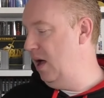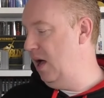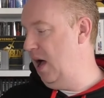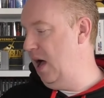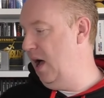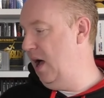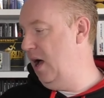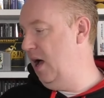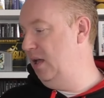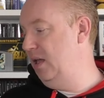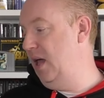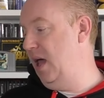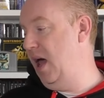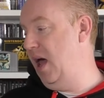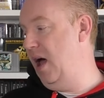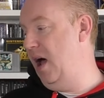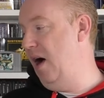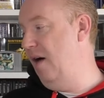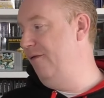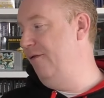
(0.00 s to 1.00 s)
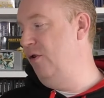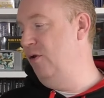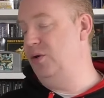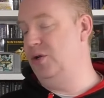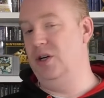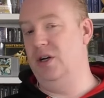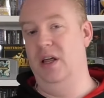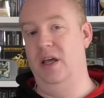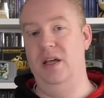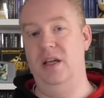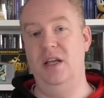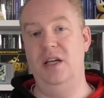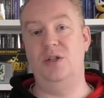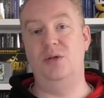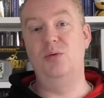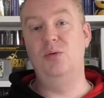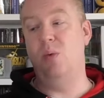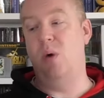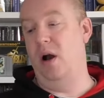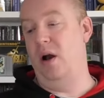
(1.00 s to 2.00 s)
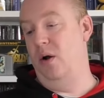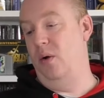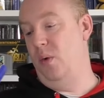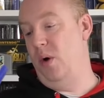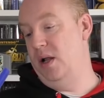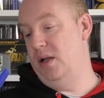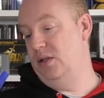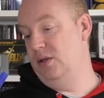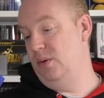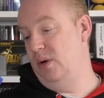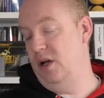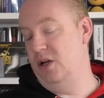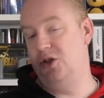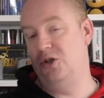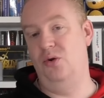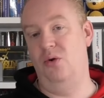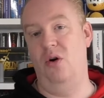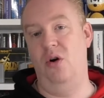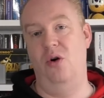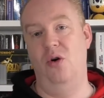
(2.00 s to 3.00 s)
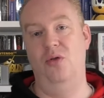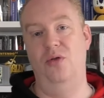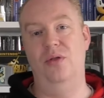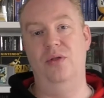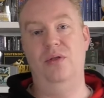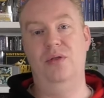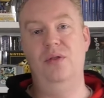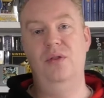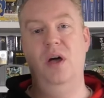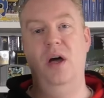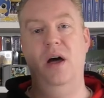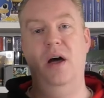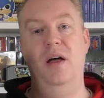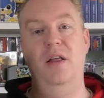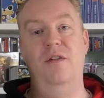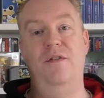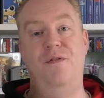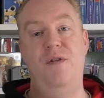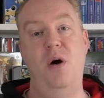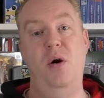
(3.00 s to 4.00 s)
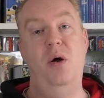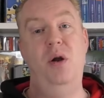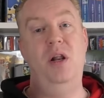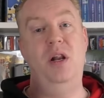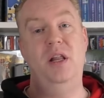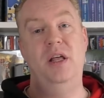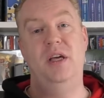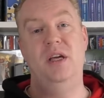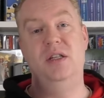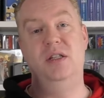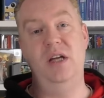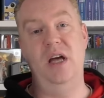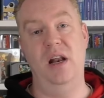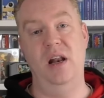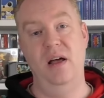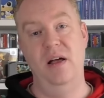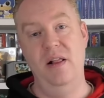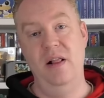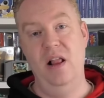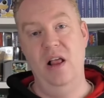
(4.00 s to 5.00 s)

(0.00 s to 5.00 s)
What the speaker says: Yeah, unfortunately this was one of the ones, when I saw it on the photo that Nicky sent,